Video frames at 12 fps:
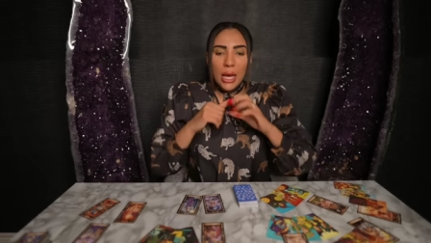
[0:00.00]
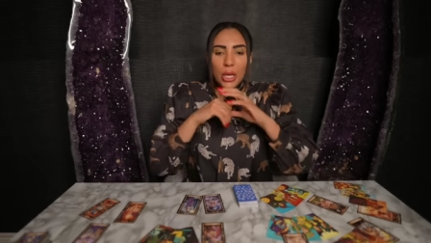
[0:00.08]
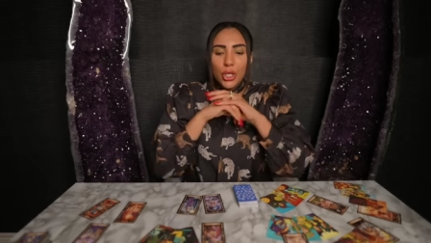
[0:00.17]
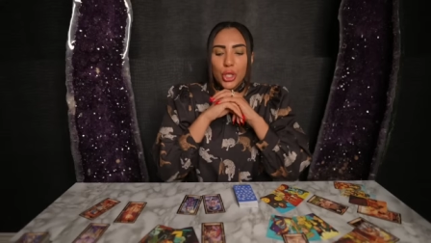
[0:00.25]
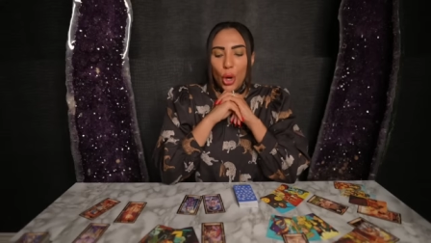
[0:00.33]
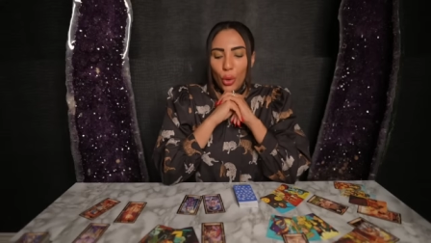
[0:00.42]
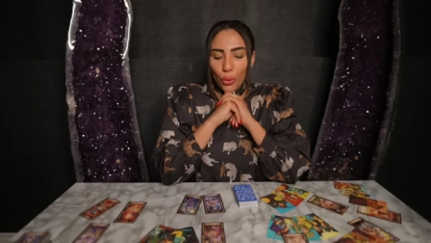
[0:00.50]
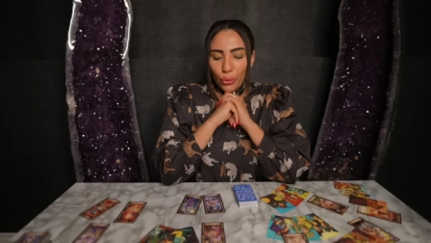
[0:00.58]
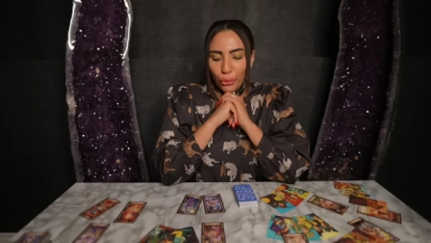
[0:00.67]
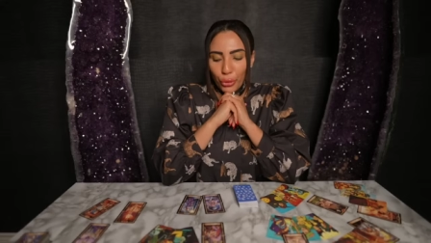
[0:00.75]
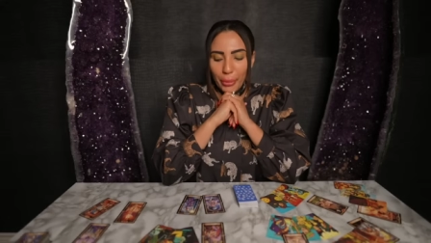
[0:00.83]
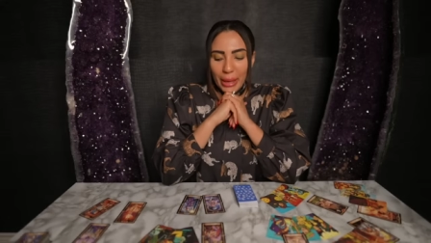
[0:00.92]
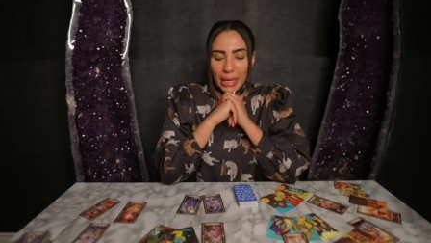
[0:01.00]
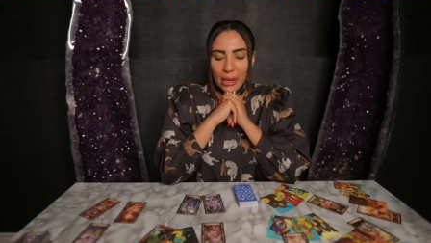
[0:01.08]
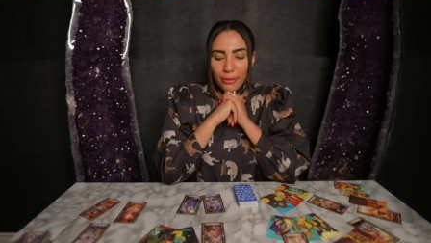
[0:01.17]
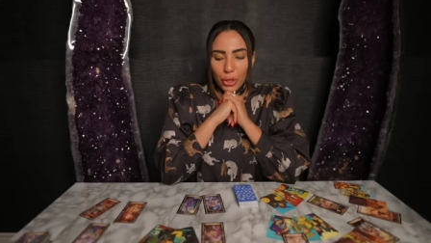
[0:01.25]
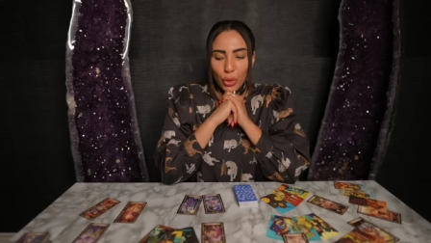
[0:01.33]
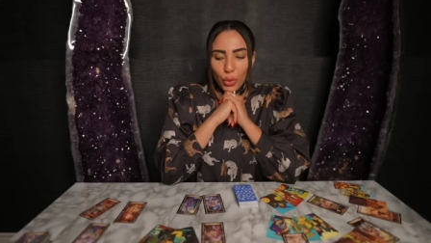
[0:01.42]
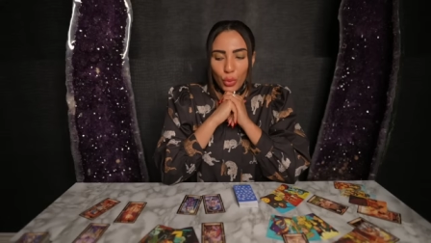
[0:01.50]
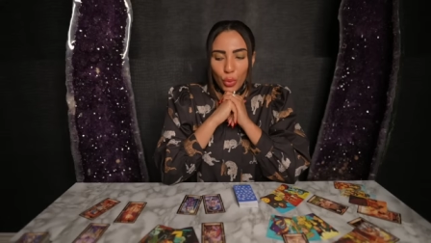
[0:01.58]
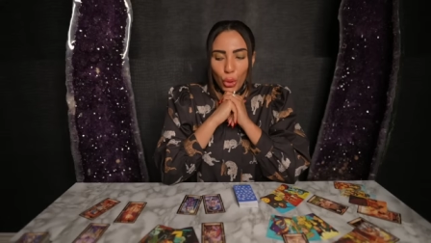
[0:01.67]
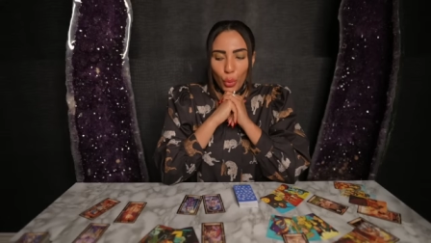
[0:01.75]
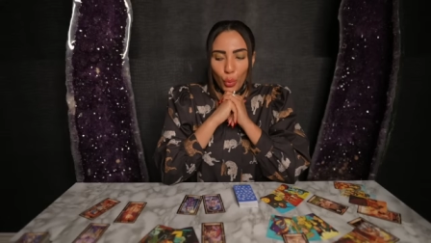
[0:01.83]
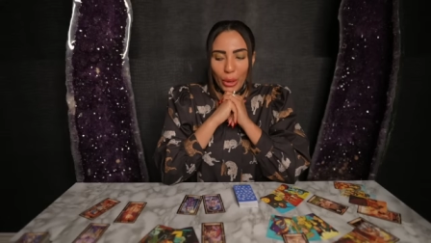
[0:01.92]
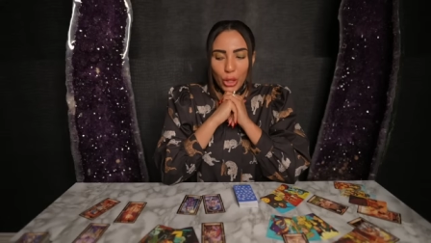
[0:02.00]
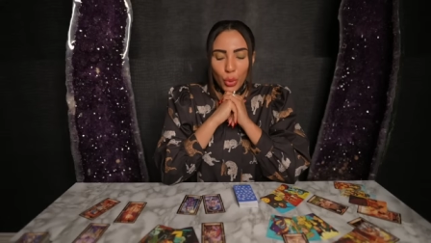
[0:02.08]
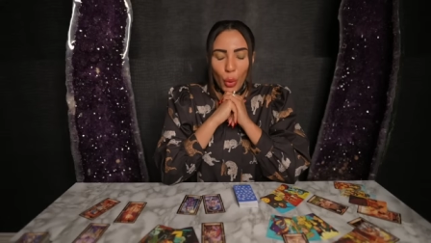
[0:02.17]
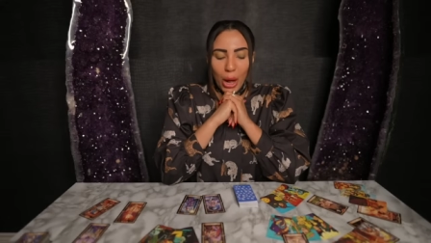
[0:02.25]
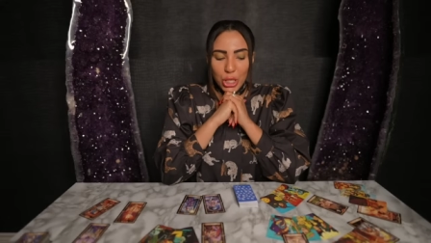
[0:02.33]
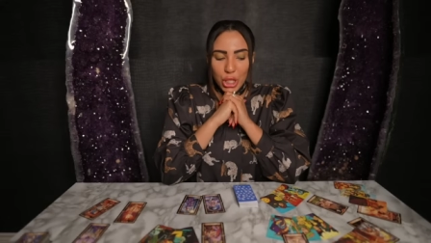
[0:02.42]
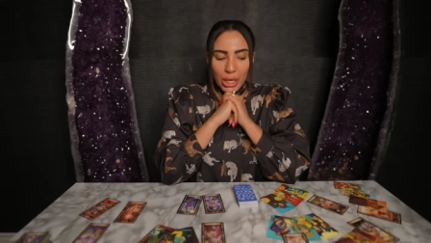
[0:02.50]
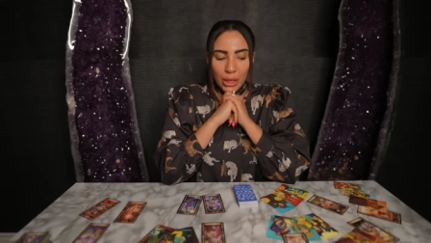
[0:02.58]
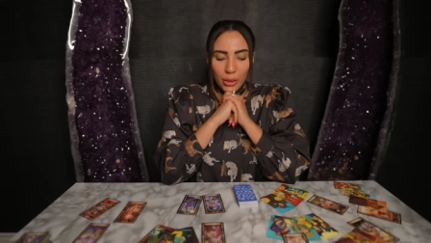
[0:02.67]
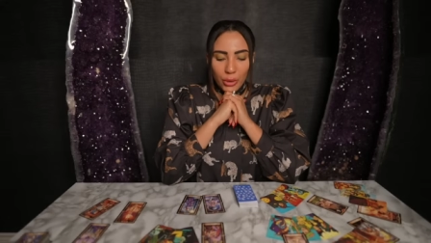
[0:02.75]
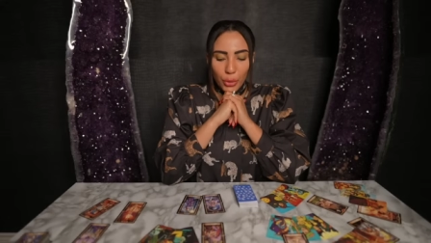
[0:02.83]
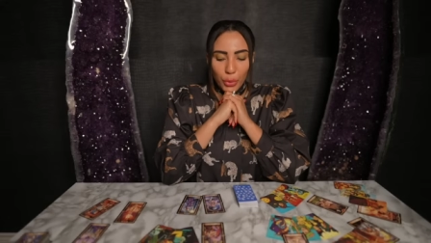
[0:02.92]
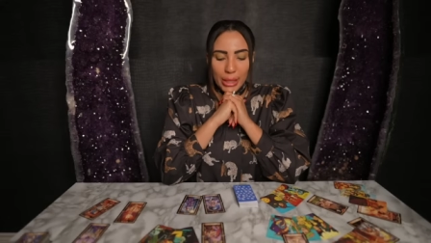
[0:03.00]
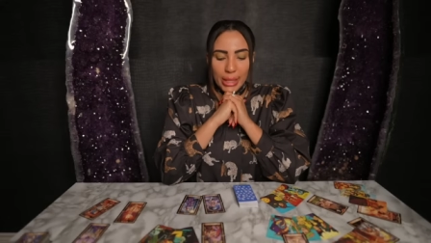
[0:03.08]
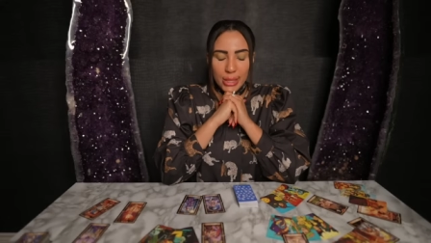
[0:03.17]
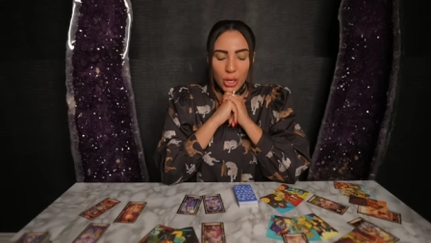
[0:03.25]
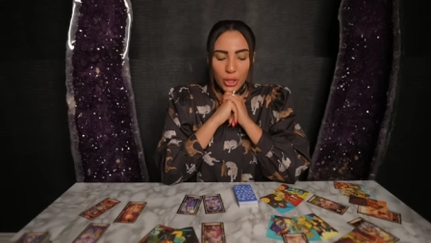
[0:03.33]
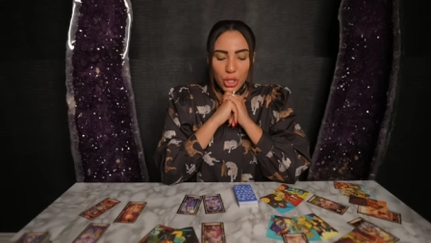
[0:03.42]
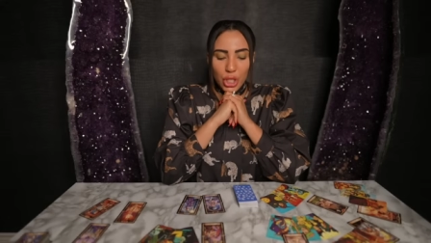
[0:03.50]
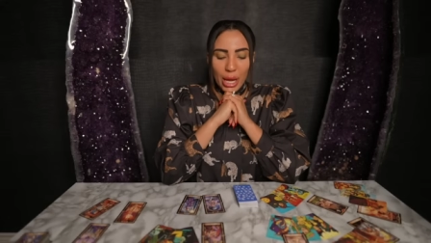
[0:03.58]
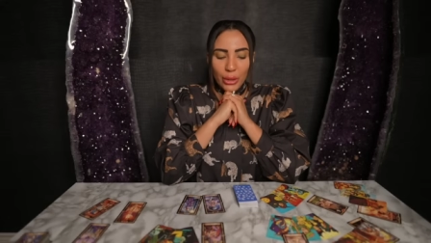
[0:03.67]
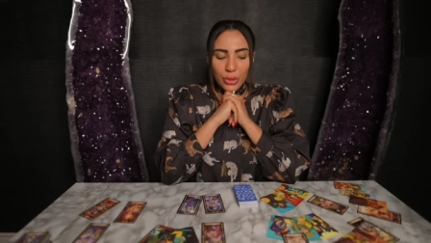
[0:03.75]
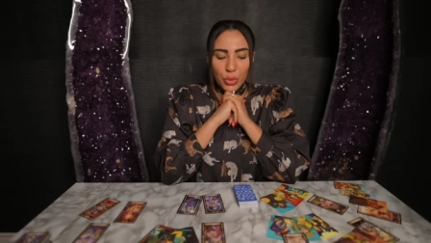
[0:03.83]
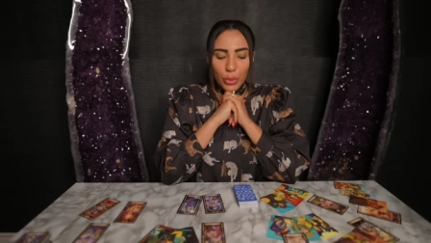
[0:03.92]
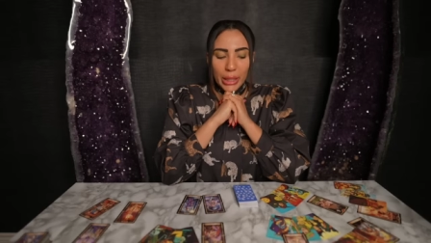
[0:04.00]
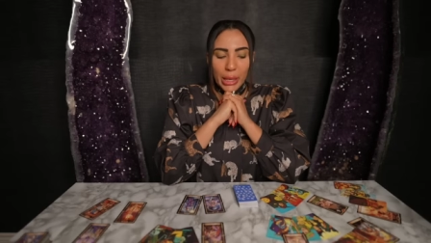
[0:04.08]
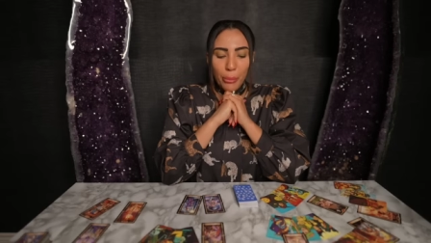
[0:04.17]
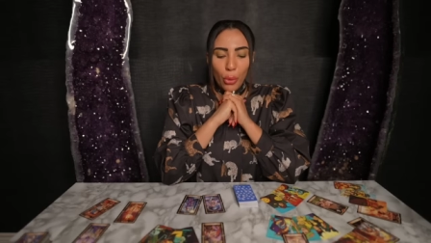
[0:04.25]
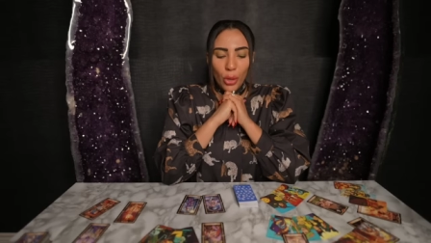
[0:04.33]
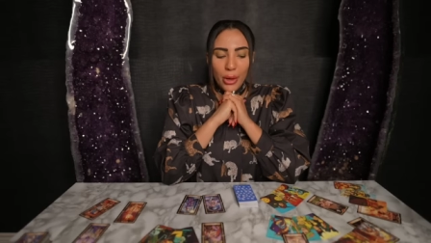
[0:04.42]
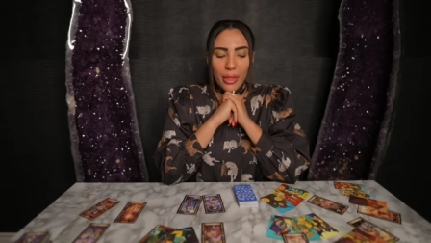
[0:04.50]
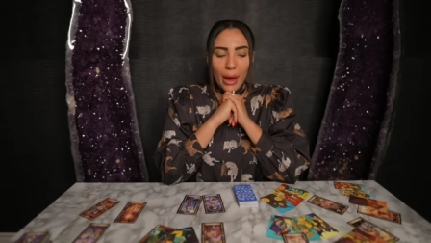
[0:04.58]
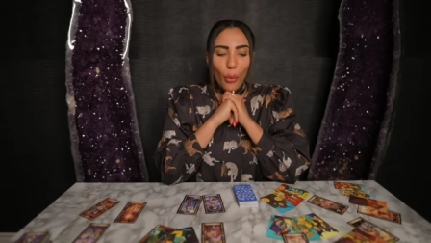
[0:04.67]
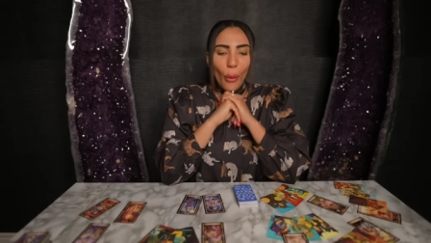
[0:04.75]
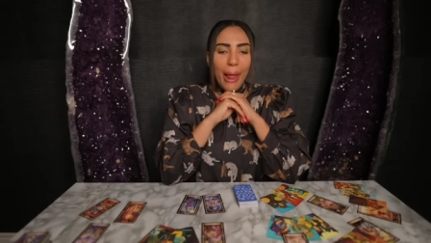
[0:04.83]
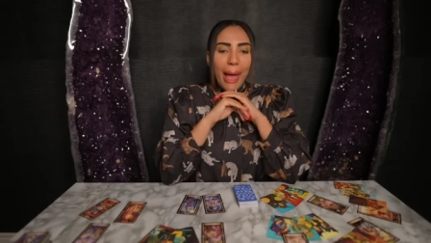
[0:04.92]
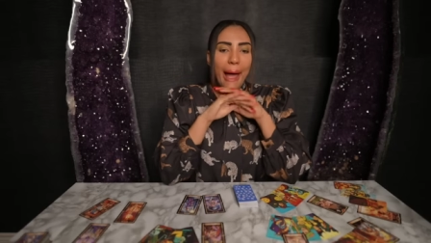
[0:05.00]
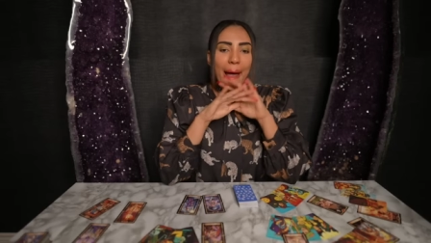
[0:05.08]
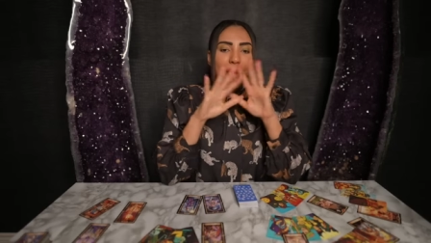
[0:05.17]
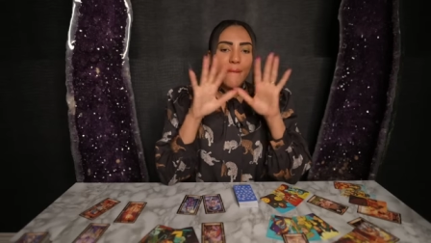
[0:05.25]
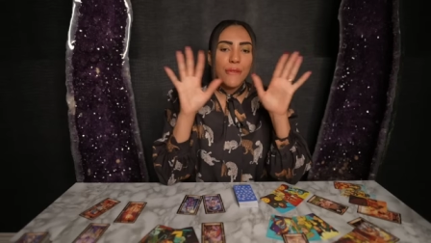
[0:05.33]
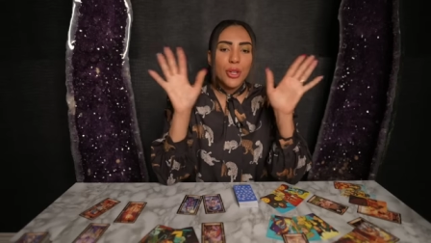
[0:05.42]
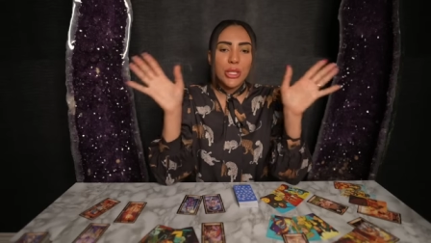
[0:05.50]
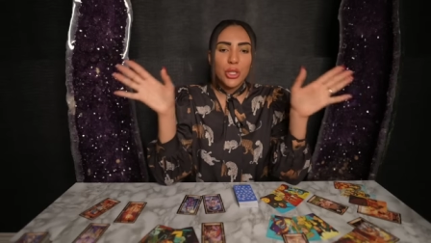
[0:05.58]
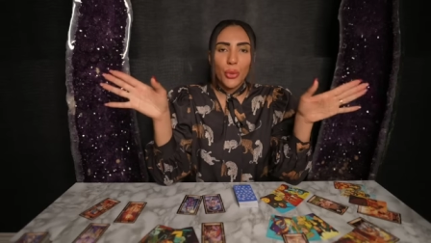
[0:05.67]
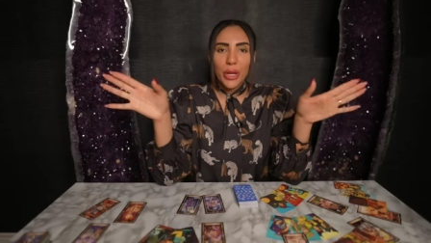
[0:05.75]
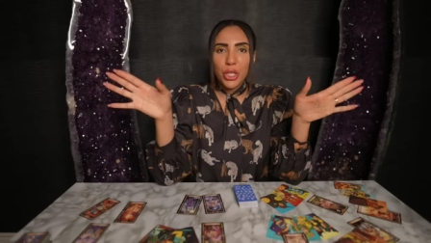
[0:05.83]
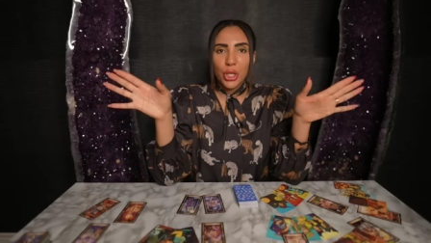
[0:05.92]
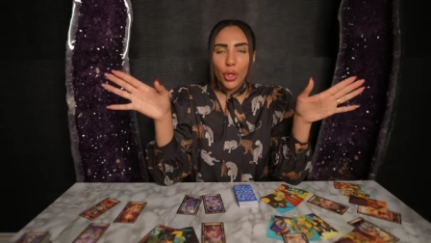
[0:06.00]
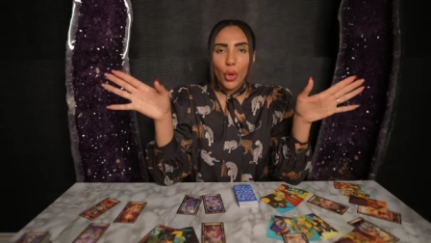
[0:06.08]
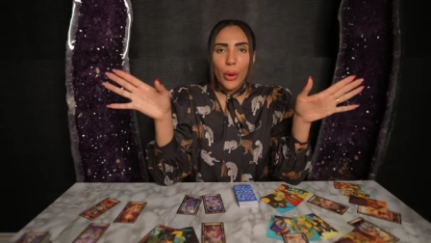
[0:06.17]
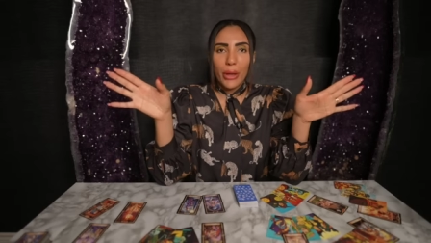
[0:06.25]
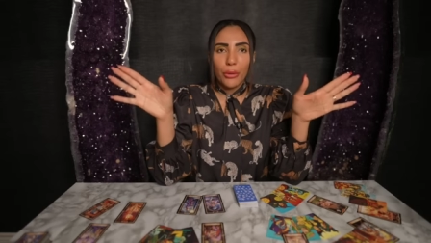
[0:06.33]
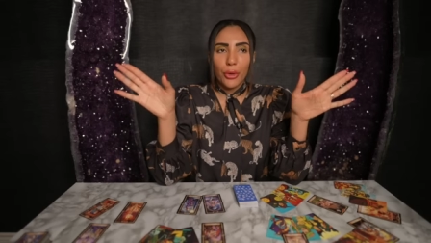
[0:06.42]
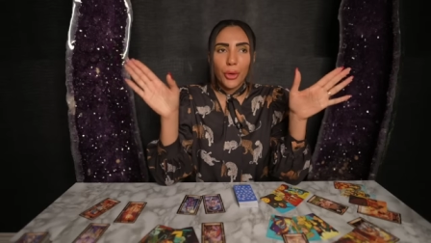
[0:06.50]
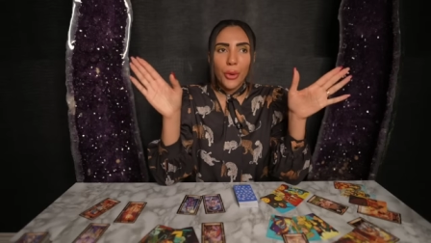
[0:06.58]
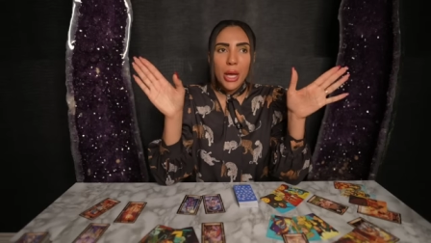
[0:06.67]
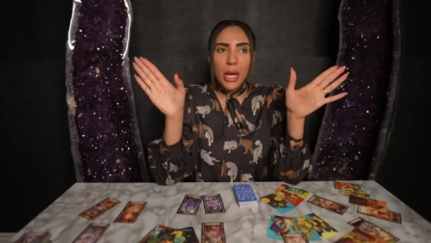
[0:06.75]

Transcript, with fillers: So for many of you, the, when you're watching the readings on this channel, it's really important that whatever situation you're going through,